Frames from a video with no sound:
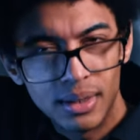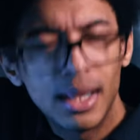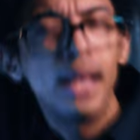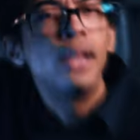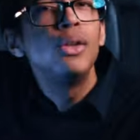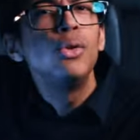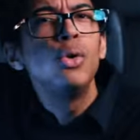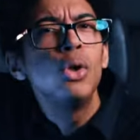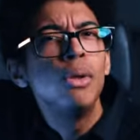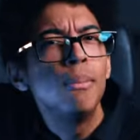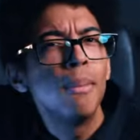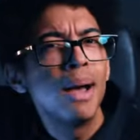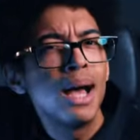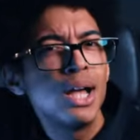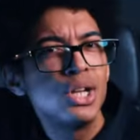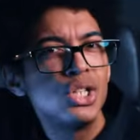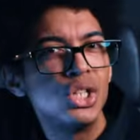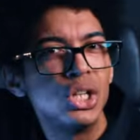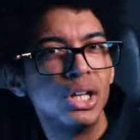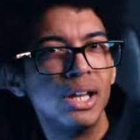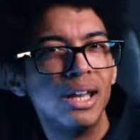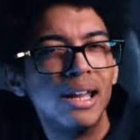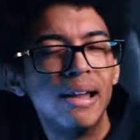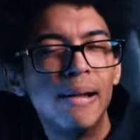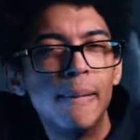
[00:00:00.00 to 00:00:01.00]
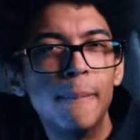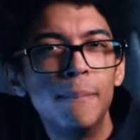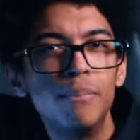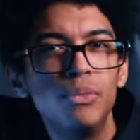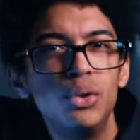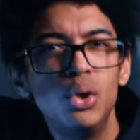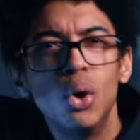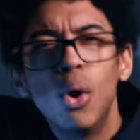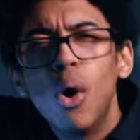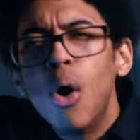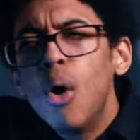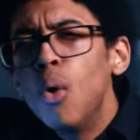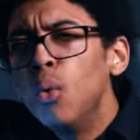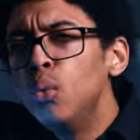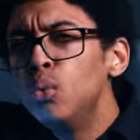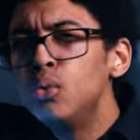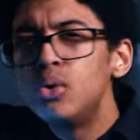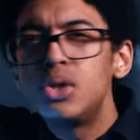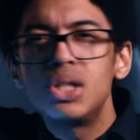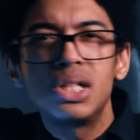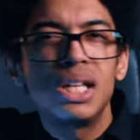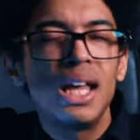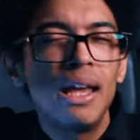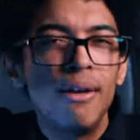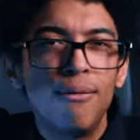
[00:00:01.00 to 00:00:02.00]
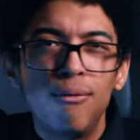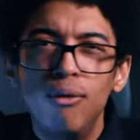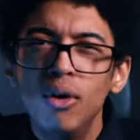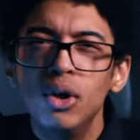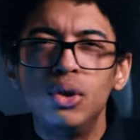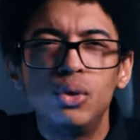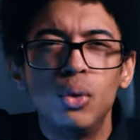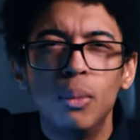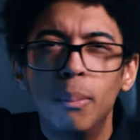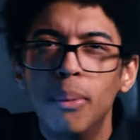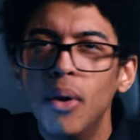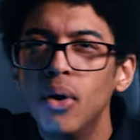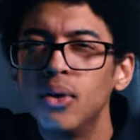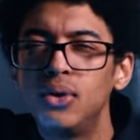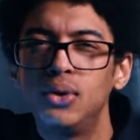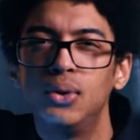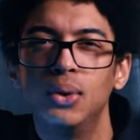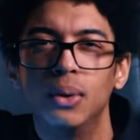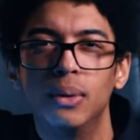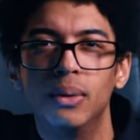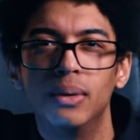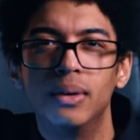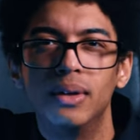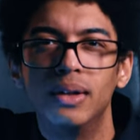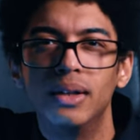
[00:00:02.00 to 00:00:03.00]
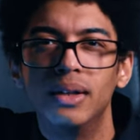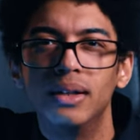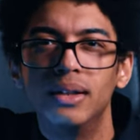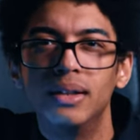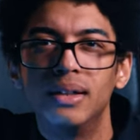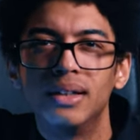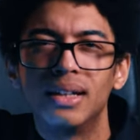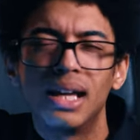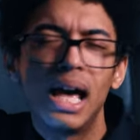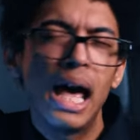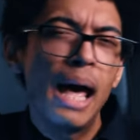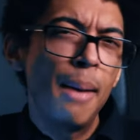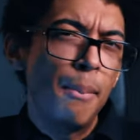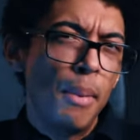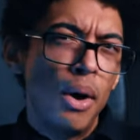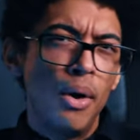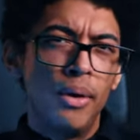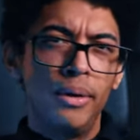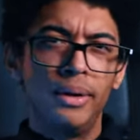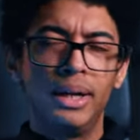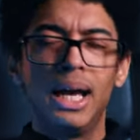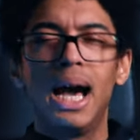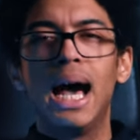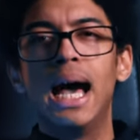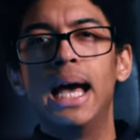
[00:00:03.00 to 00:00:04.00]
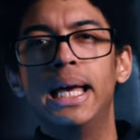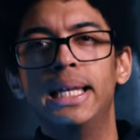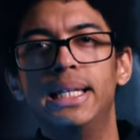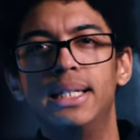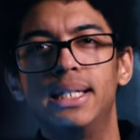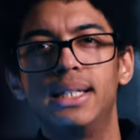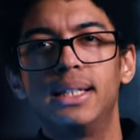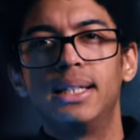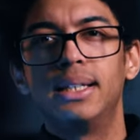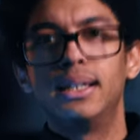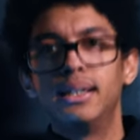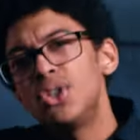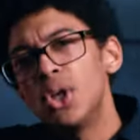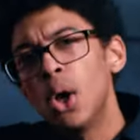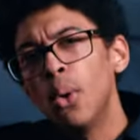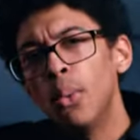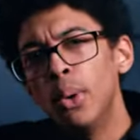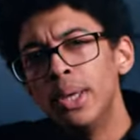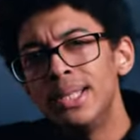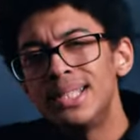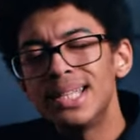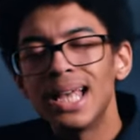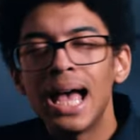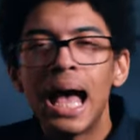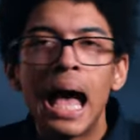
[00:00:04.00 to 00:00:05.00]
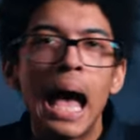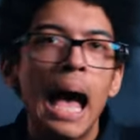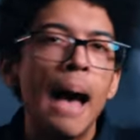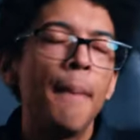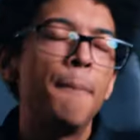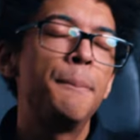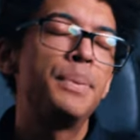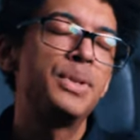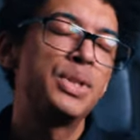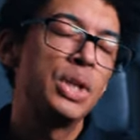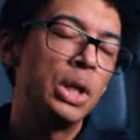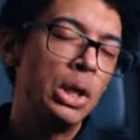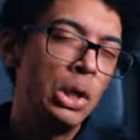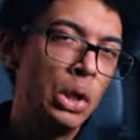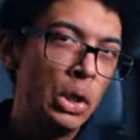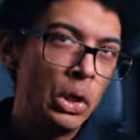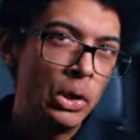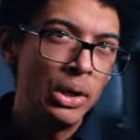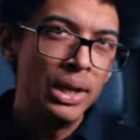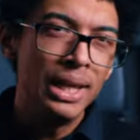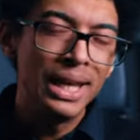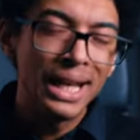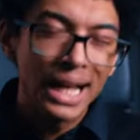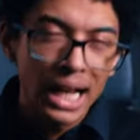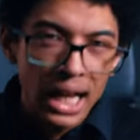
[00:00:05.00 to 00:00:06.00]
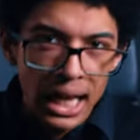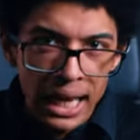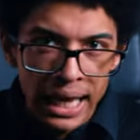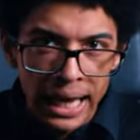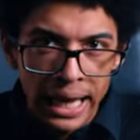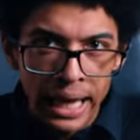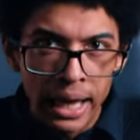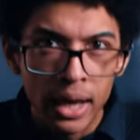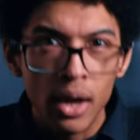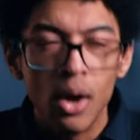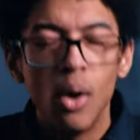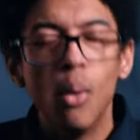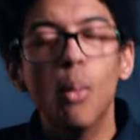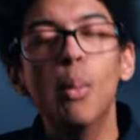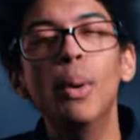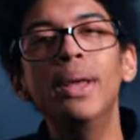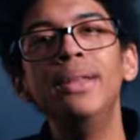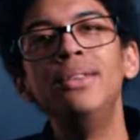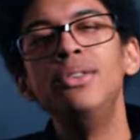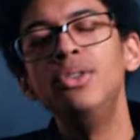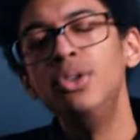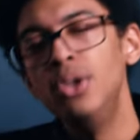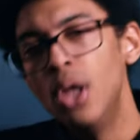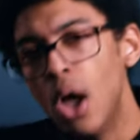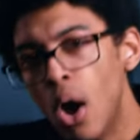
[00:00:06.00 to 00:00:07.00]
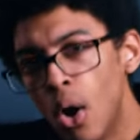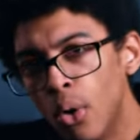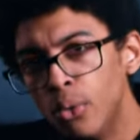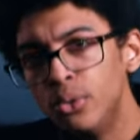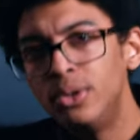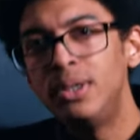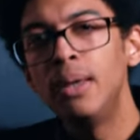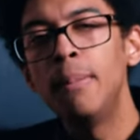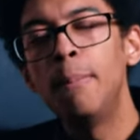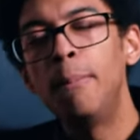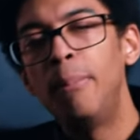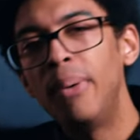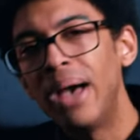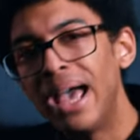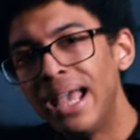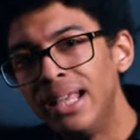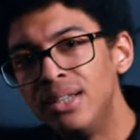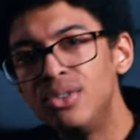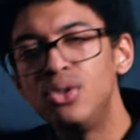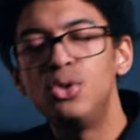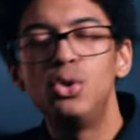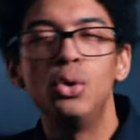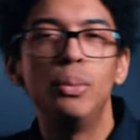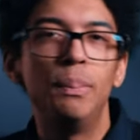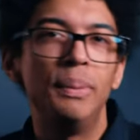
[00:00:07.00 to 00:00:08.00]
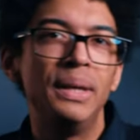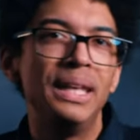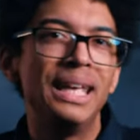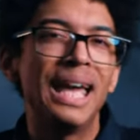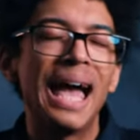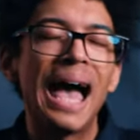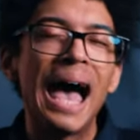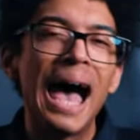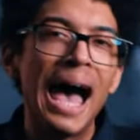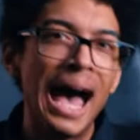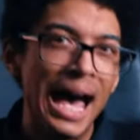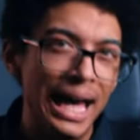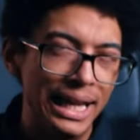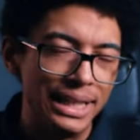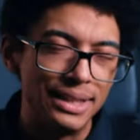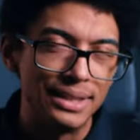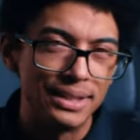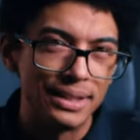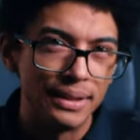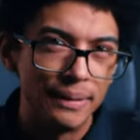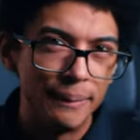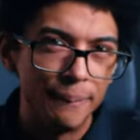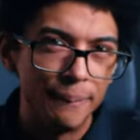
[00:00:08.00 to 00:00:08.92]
Can you imagine? Your own safe little bottle. Come on, guys. So it's absolutely clear with no debate to be had.